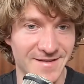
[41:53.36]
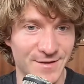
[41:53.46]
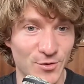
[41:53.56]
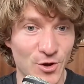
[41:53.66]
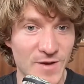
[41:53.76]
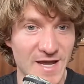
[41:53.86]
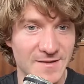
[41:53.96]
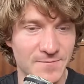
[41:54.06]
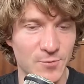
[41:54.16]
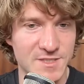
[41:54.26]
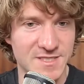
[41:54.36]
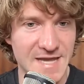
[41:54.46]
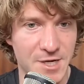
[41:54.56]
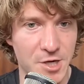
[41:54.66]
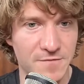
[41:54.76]
Norway, wants to
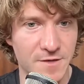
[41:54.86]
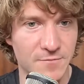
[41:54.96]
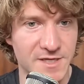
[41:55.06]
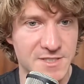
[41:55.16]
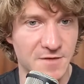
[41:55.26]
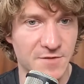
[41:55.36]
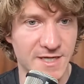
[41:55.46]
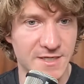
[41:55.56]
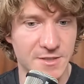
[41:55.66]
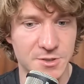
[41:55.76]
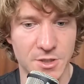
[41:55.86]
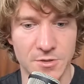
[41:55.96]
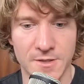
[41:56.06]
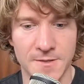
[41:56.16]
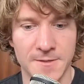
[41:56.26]
take over, reassert Viking control.
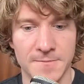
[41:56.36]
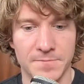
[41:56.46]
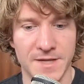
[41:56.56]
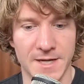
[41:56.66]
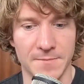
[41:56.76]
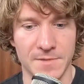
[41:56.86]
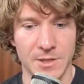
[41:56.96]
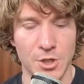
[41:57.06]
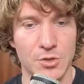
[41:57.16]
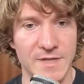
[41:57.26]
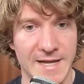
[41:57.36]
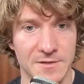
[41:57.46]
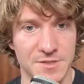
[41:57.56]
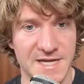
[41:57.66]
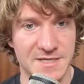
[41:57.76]
Local
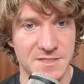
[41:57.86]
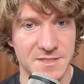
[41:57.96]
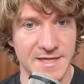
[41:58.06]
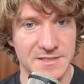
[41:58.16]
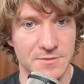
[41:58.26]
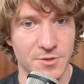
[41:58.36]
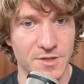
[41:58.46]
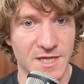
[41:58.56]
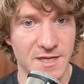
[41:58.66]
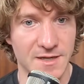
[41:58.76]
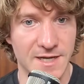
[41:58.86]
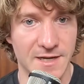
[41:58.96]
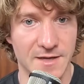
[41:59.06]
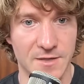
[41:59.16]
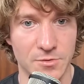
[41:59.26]
Anglo-Saxons elect their own king,
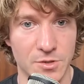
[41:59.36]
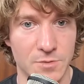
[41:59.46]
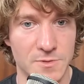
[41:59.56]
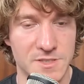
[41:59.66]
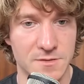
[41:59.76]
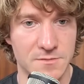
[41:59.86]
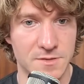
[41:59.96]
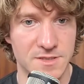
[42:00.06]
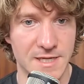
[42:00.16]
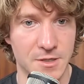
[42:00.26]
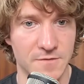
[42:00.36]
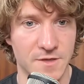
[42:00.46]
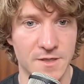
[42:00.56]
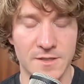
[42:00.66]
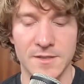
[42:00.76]
Harold Godwinson, to take over.
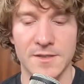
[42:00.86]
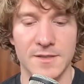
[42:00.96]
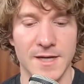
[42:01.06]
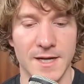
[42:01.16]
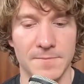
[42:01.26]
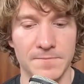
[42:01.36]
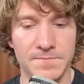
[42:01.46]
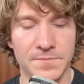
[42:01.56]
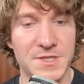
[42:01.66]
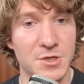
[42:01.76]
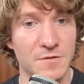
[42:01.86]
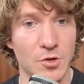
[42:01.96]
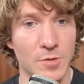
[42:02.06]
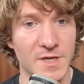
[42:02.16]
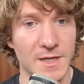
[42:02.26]
Duke of
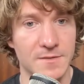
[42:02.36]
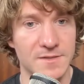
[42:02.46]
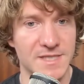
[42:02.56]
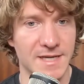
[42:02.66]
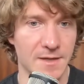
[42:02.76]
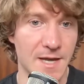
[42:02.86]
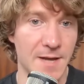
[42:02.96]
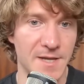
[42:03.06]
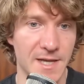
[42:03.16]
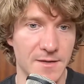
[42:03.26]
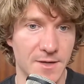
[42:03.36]
Normandy is like, nah, man,